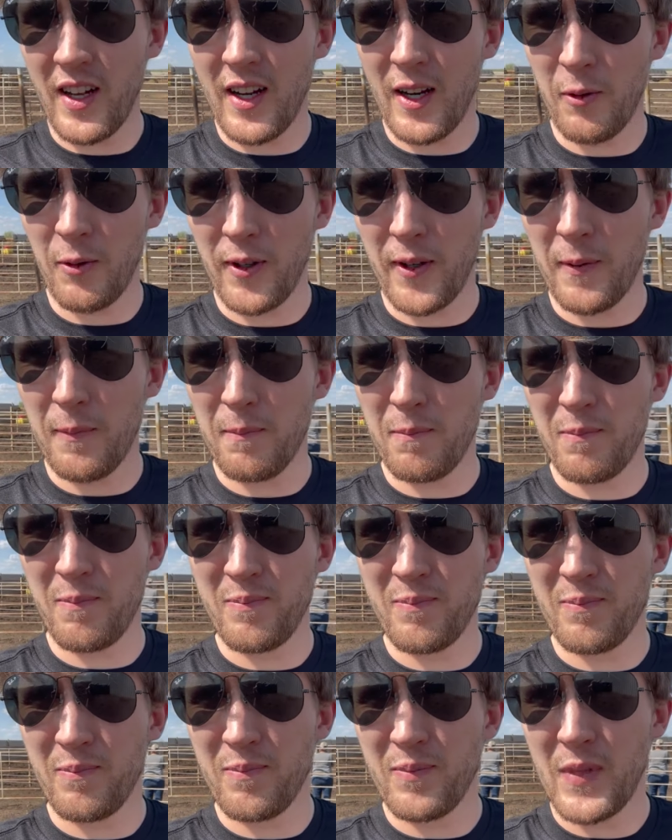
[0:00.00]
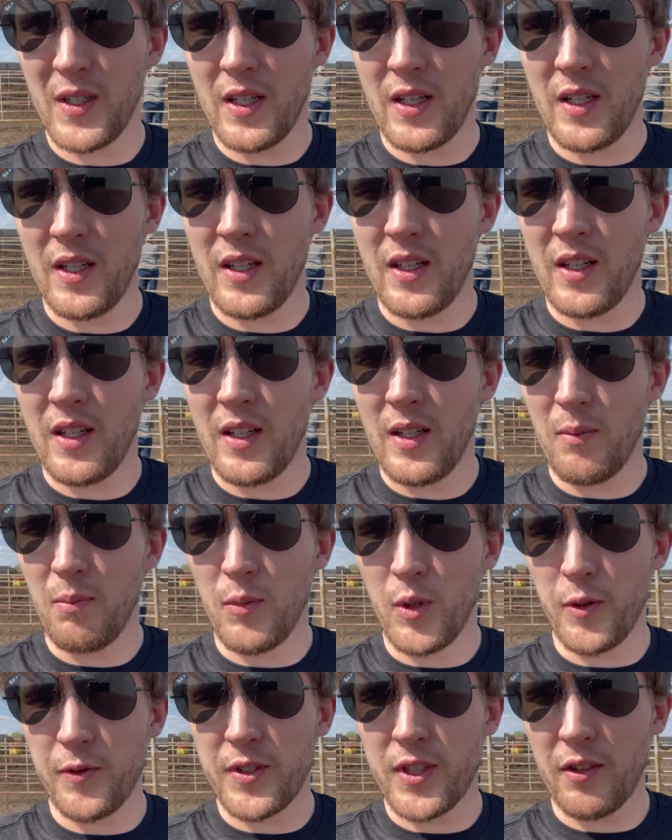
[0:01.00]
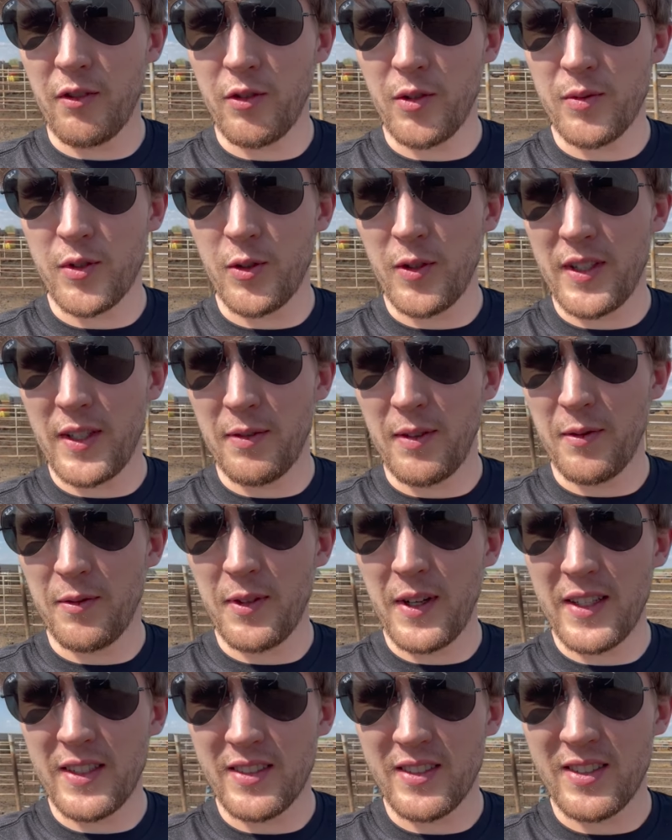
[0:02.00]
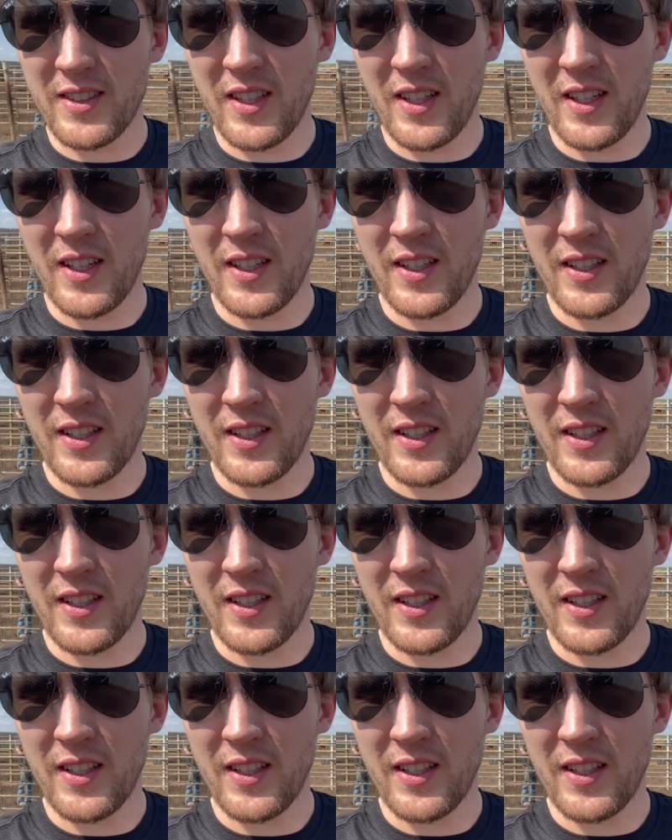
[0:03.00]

Uh, we're gonna move some of them to a different fence.